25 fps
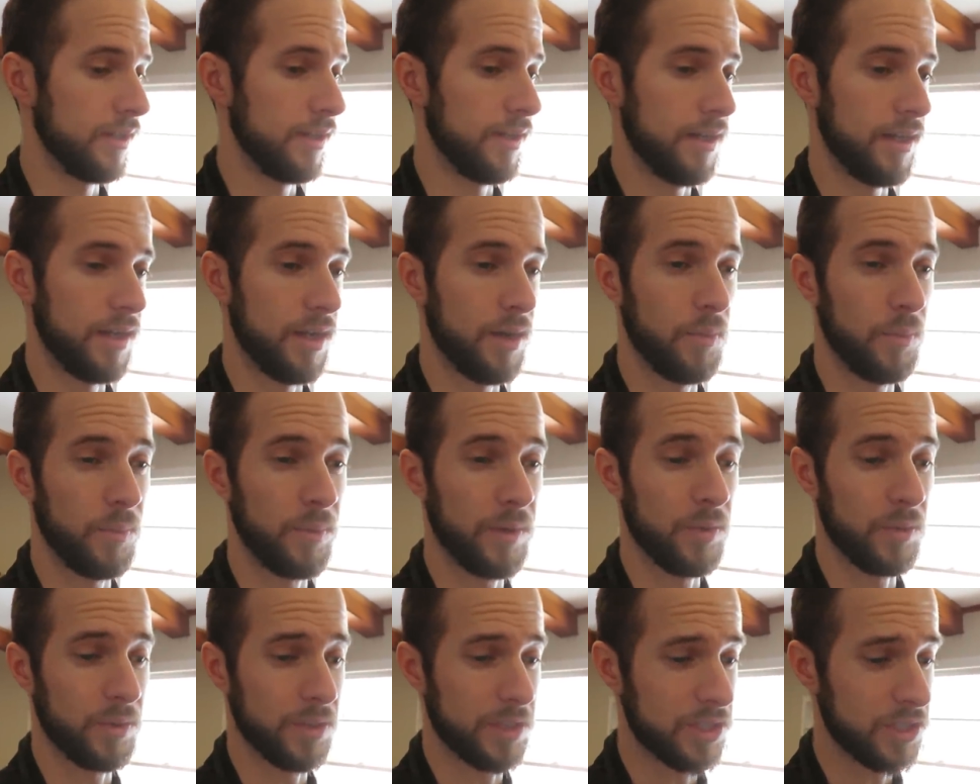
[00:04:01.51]

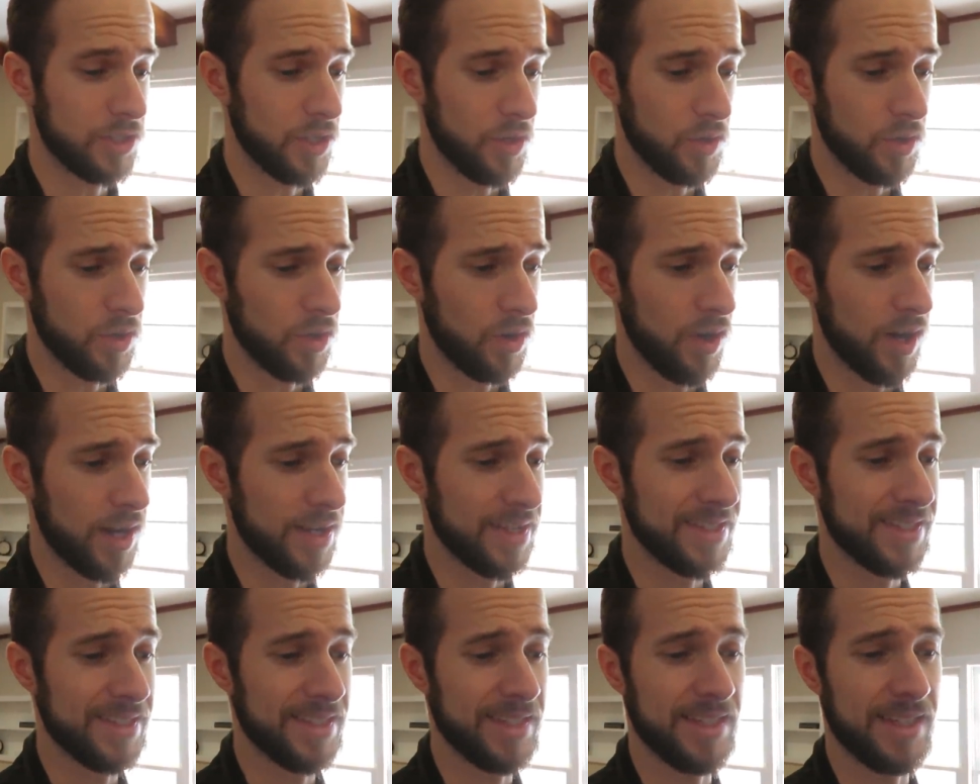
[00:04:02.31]
Um, it was so
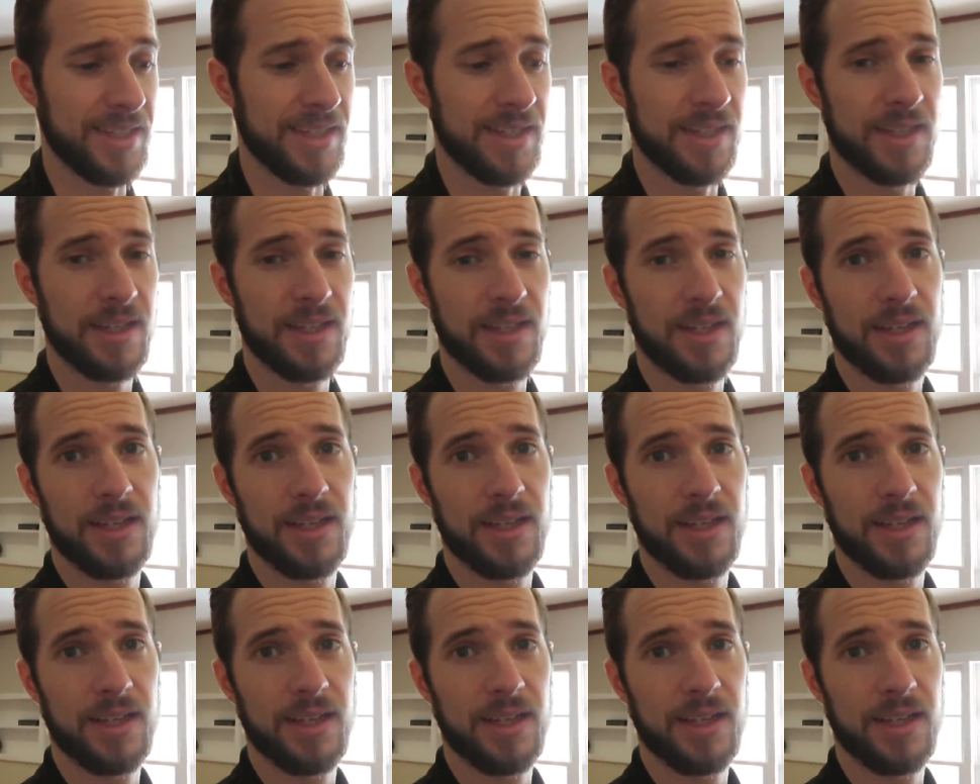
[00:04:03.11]
crazy,